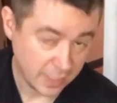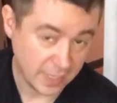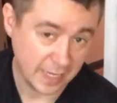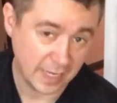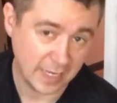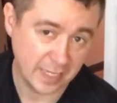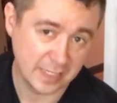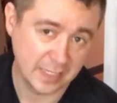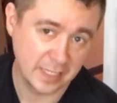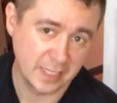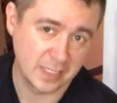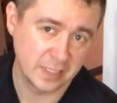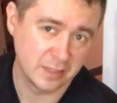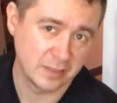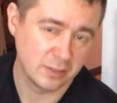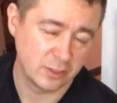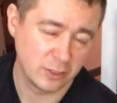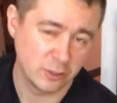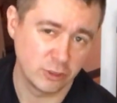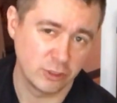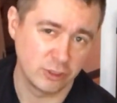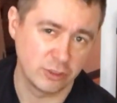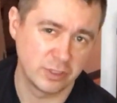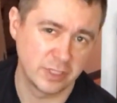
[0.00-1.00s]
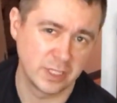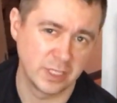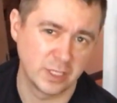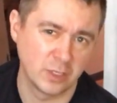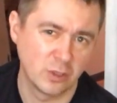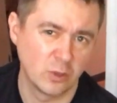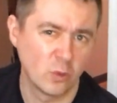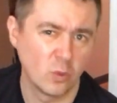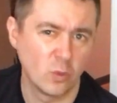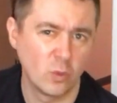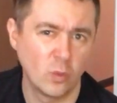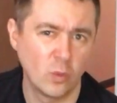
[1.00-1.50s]
And then you should think,
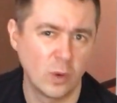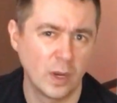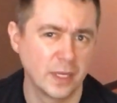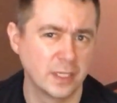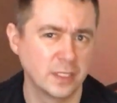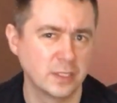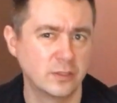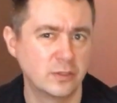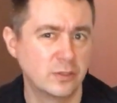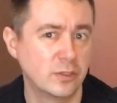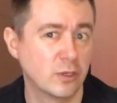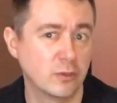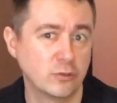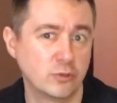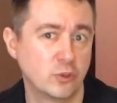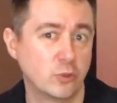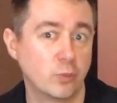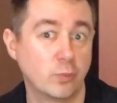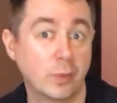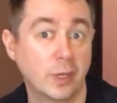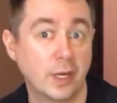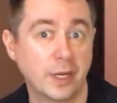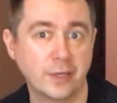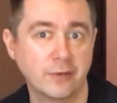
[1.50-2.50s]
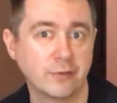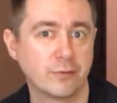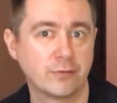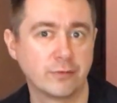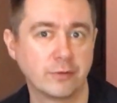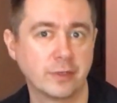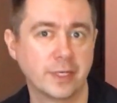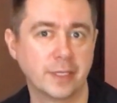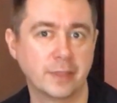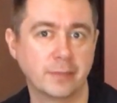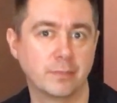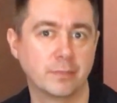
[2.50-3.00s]
why don't you buy a
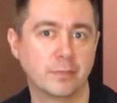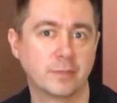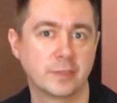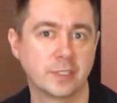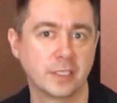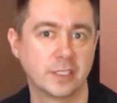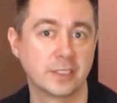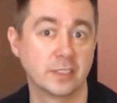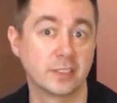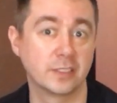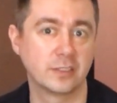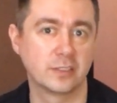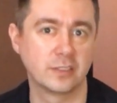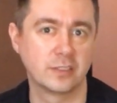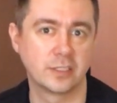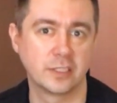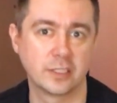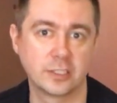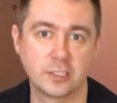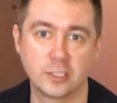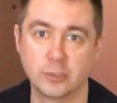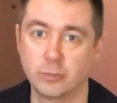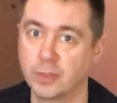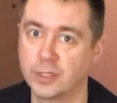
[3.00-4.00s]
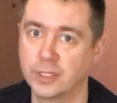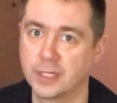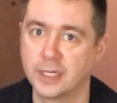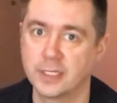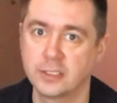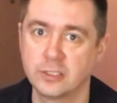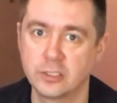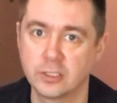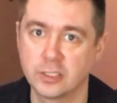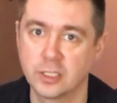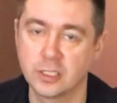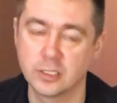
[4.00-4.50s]
frame that is 60 by
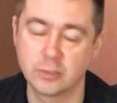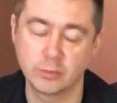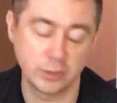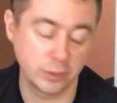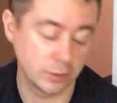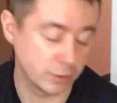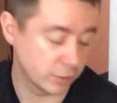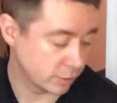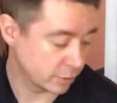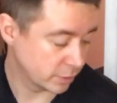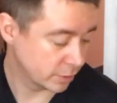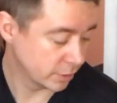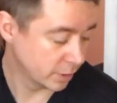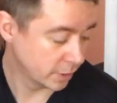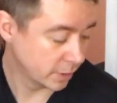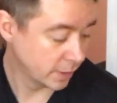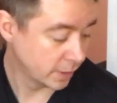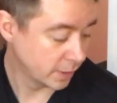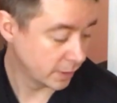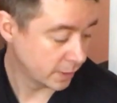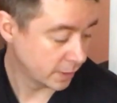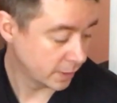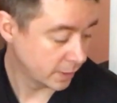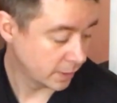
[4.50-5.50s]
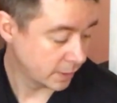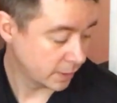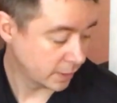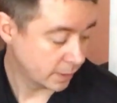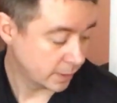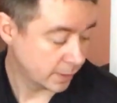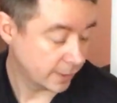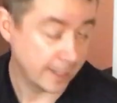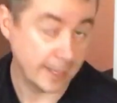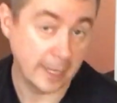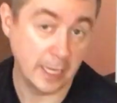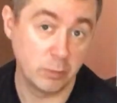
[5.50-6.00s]
90 centimeters?
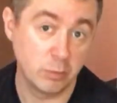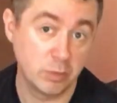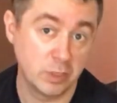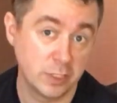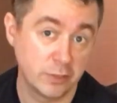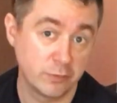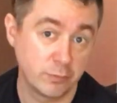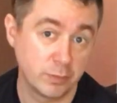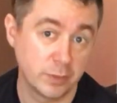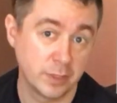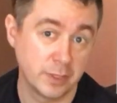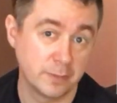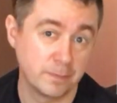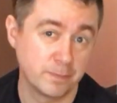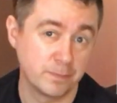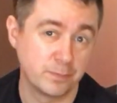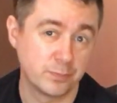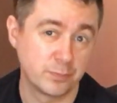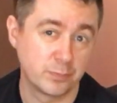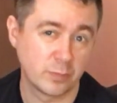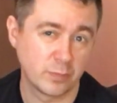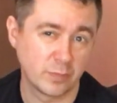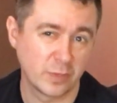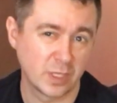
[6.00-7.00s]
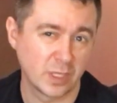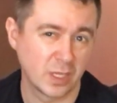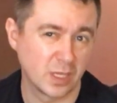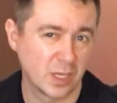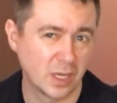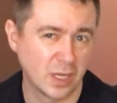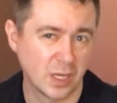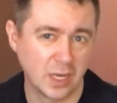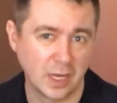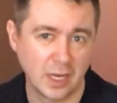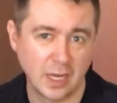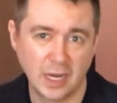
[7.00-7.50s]
And believe me,
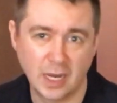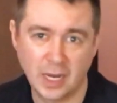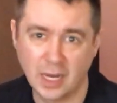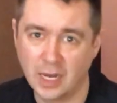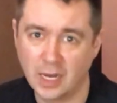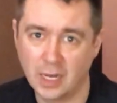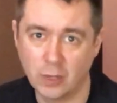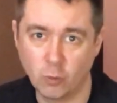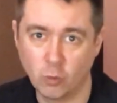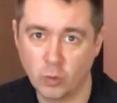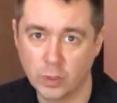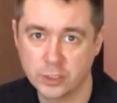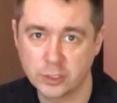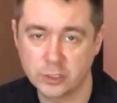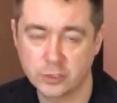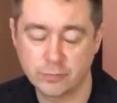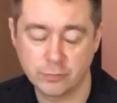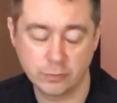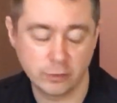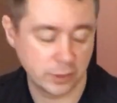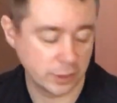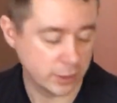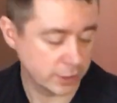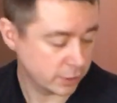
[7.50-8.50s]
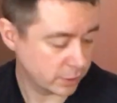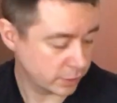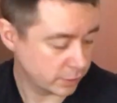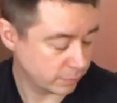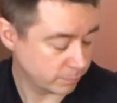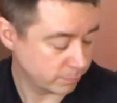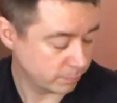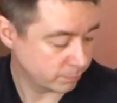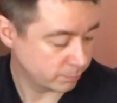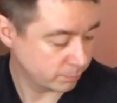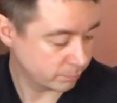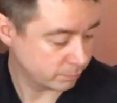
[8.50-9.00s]
I watched for this.
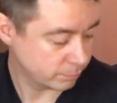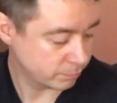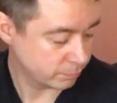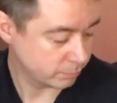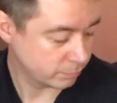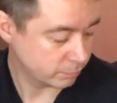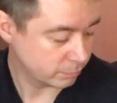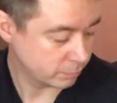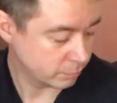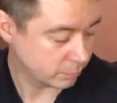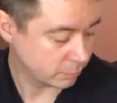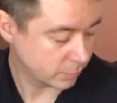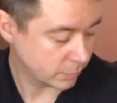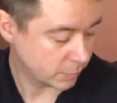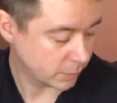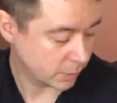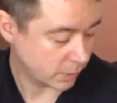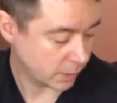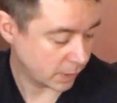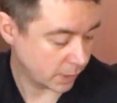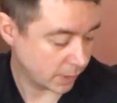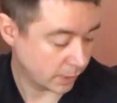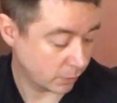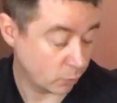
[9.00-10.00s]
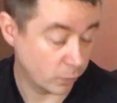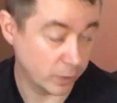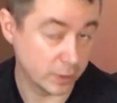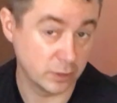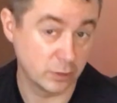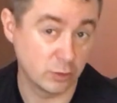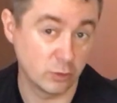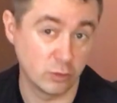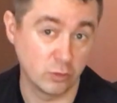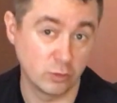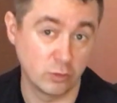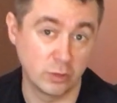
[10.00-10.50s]
I
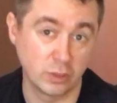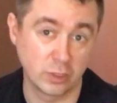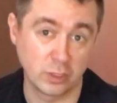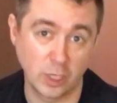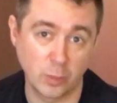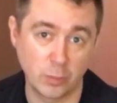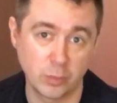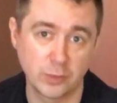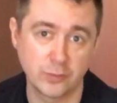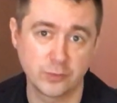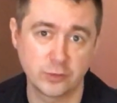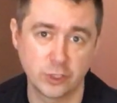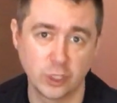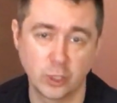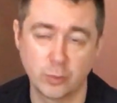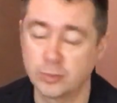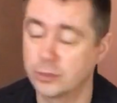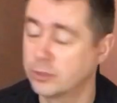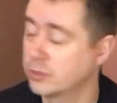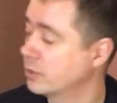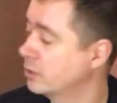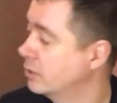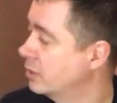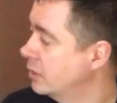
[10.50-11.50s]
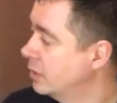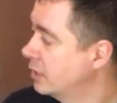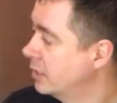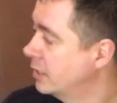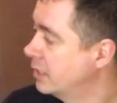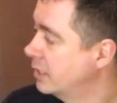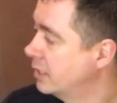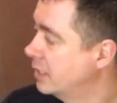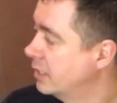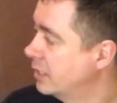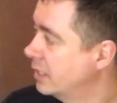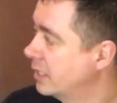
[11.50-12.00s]
went to a couple of shops
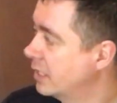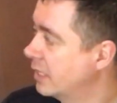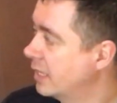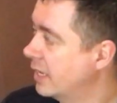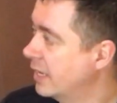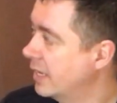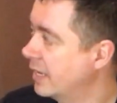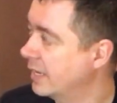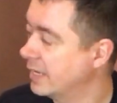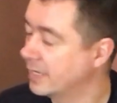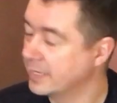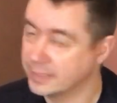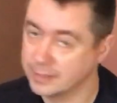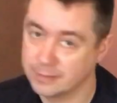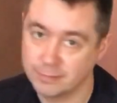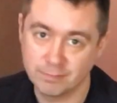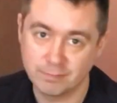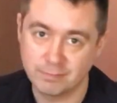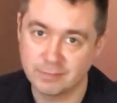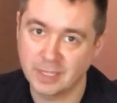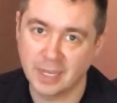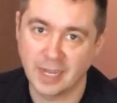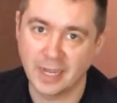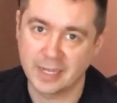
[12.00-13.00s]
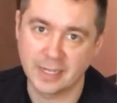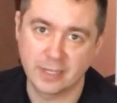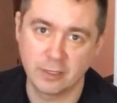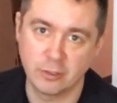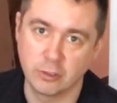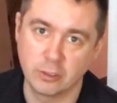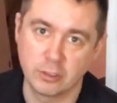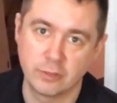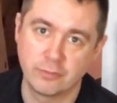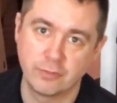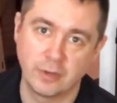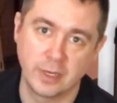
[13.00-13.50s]
and I
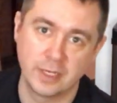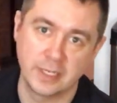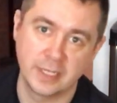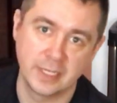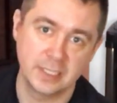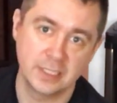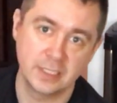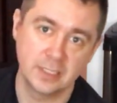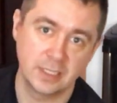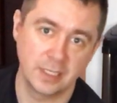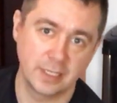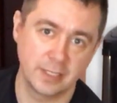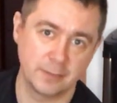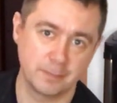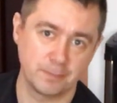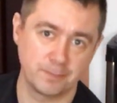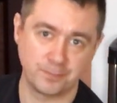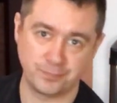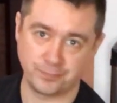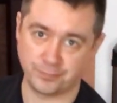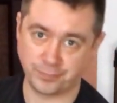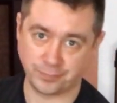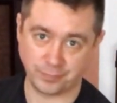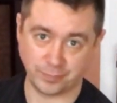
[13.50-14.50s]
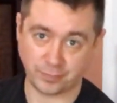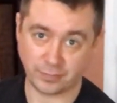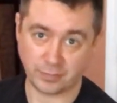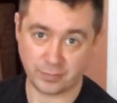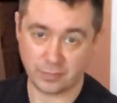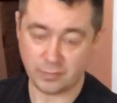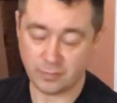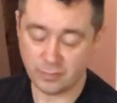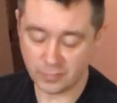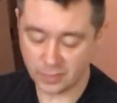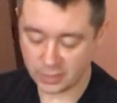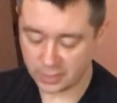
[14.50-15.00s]
cannot find anything
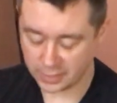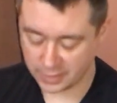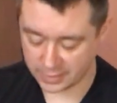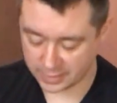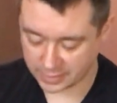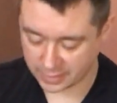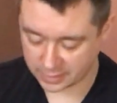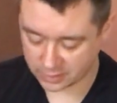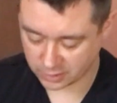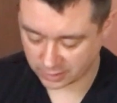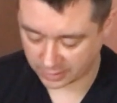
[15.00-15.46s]
in that